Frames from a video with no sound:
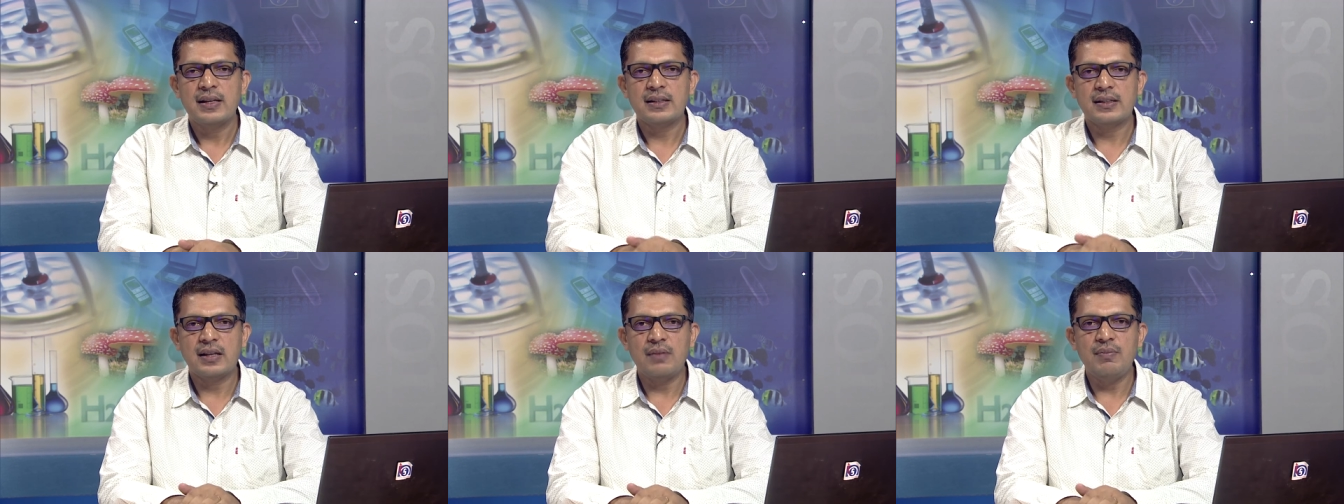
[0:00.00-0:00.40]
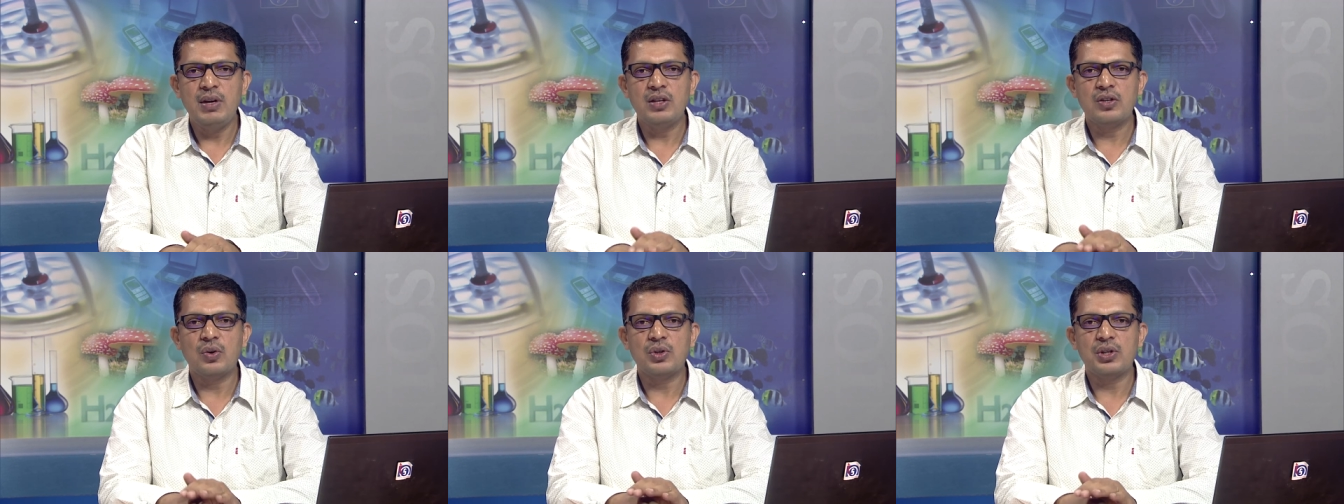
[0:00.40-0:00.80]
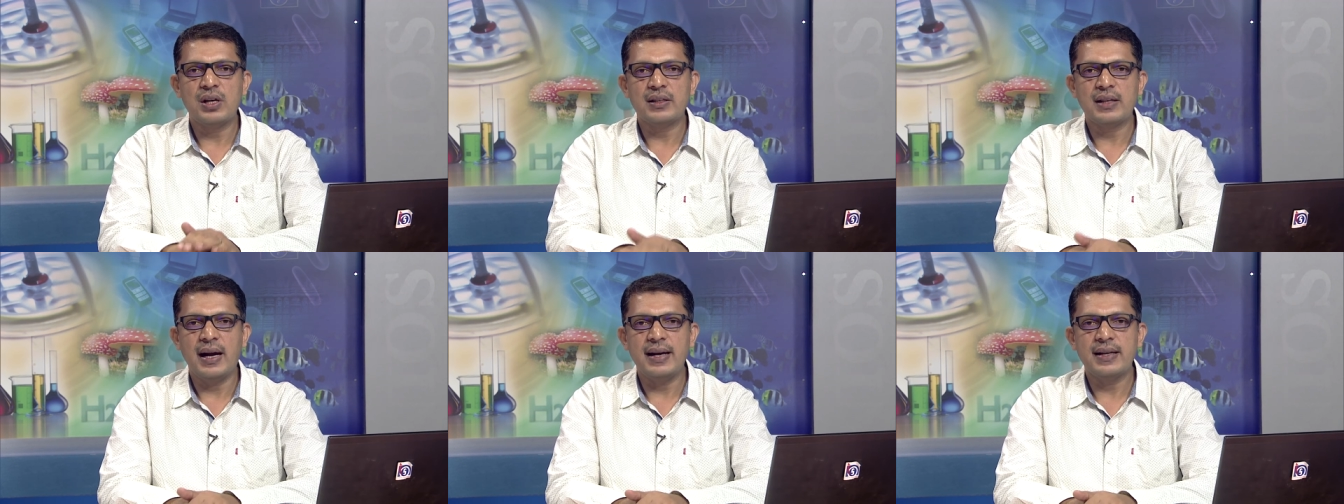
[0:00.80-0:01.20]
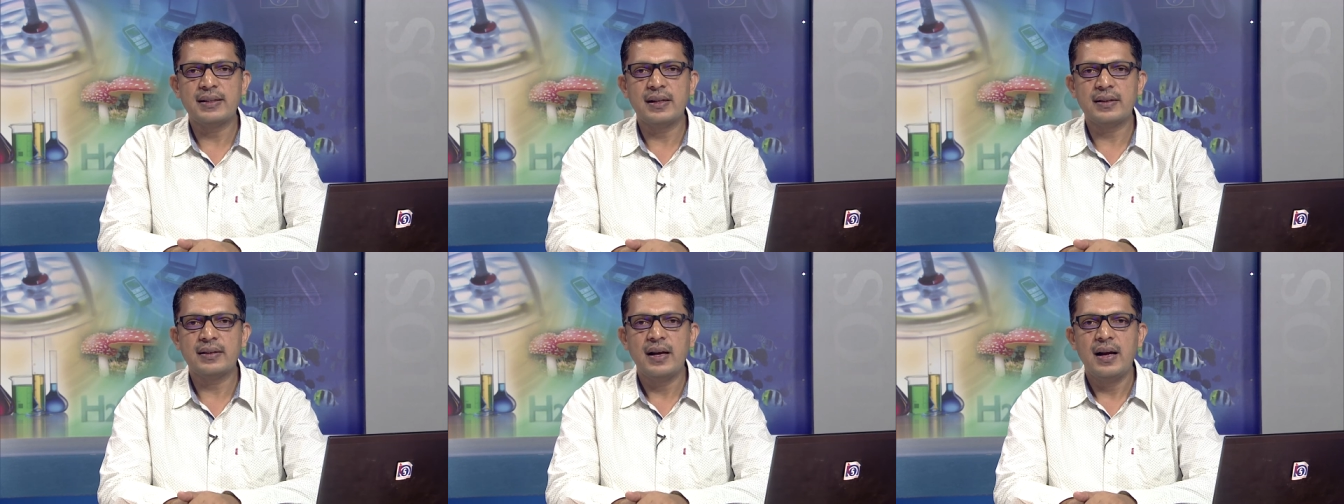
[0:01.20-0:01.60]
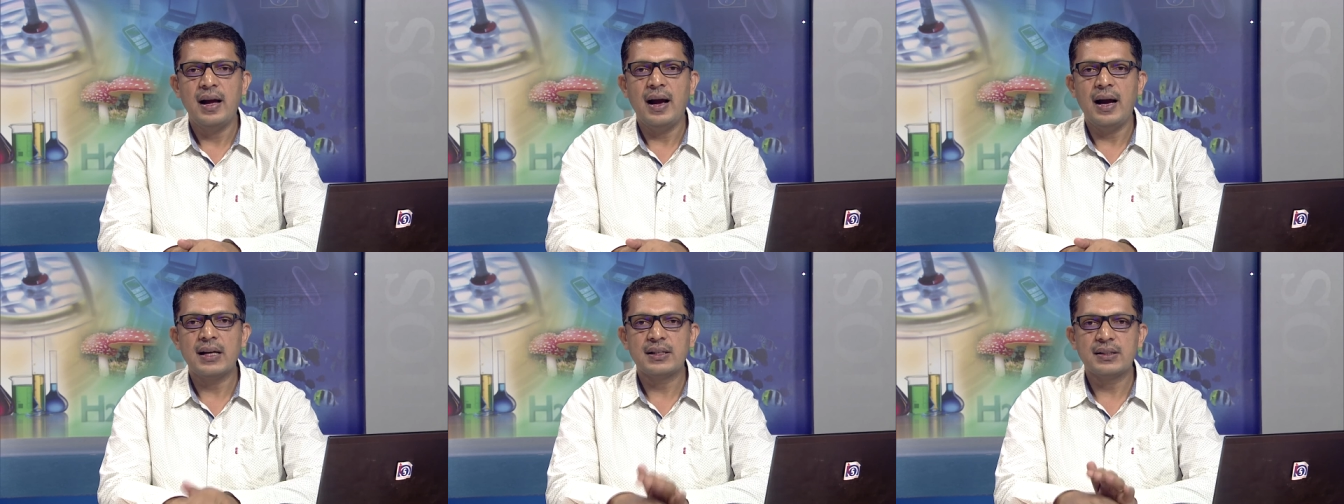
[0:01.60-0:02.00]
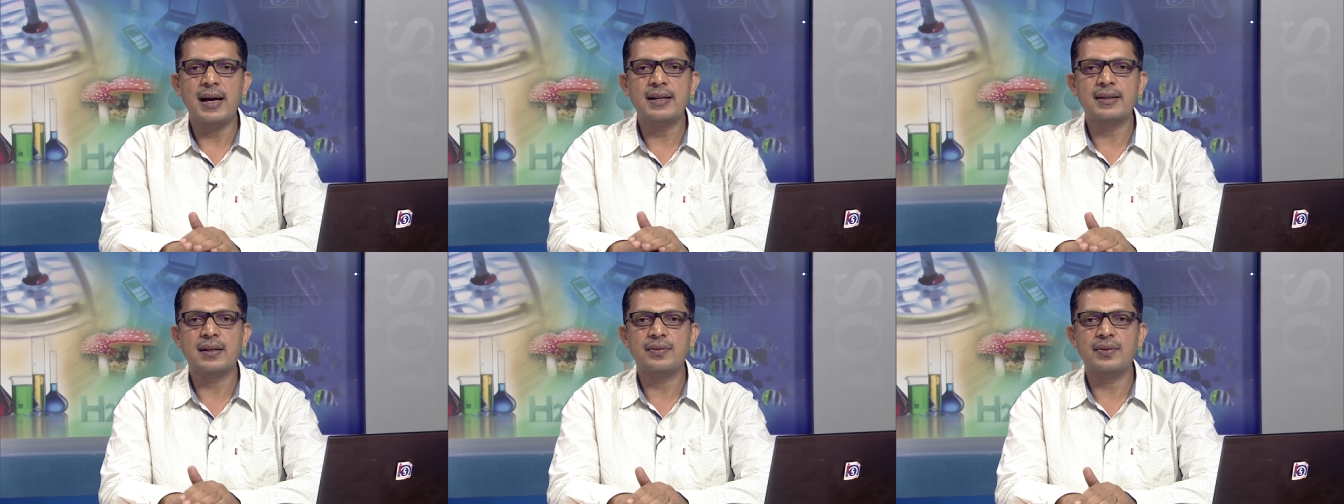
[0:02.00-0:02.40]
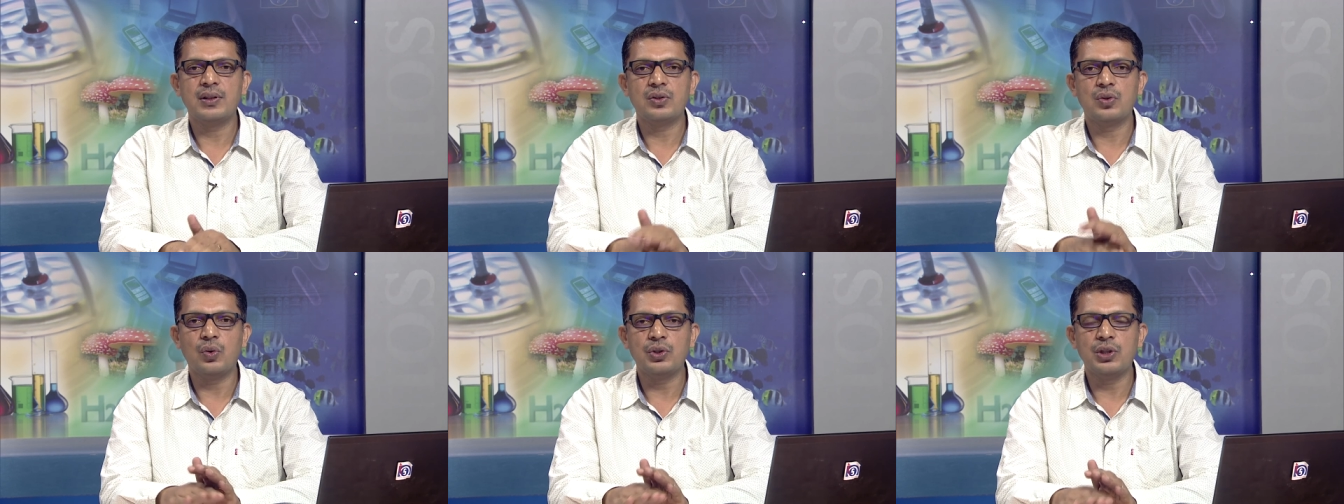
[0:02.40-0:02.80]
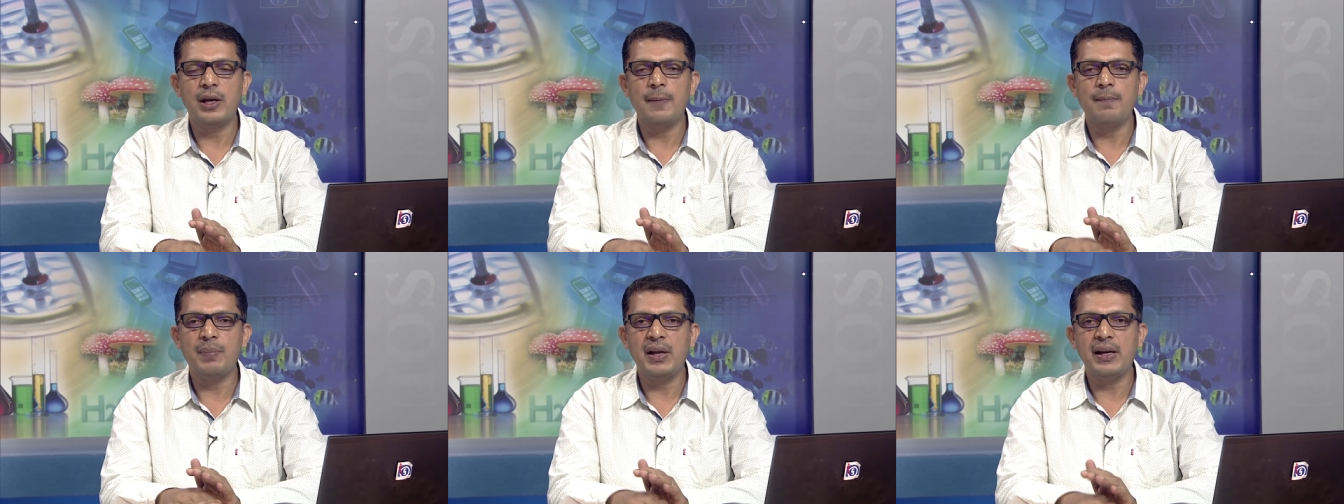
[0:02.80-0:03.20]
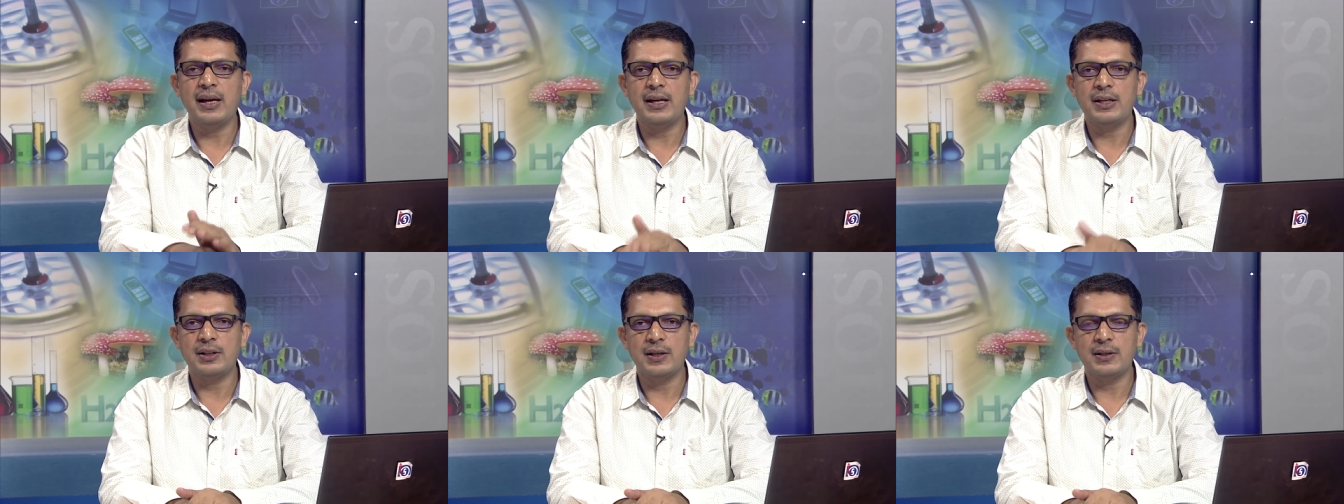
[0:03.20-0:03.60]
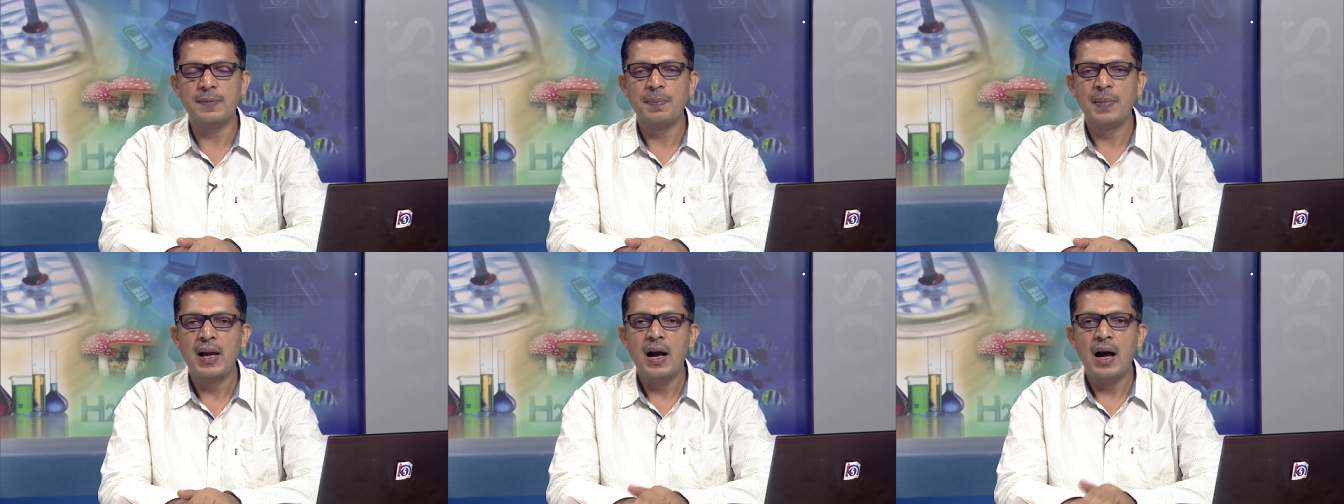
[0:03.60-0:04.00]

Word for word: semi-social sciences and sciences with social implications